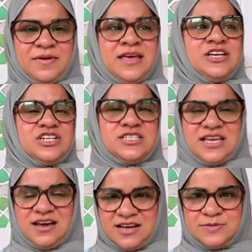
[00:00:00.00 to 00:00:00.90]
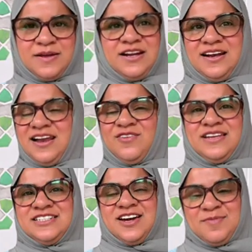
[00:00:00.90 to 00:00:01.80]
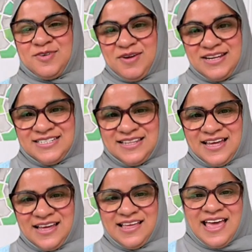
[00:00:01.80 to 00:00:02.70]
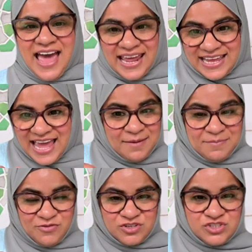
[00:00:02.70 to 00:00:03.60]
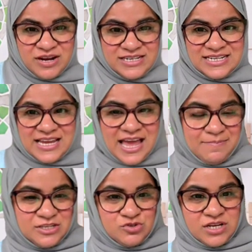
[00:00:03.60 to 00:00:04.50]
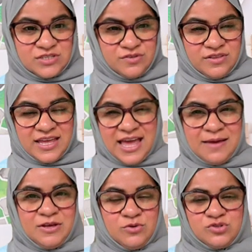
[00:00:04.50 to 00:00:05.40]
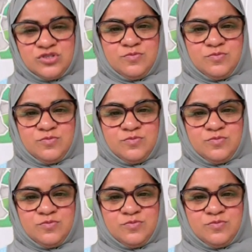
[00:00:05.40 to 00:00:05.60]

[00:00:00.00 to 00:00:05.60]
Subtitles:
Brilliant, celebrate. But if it's not, don't beat yourself up. Just think, I spent a lovely time creating that.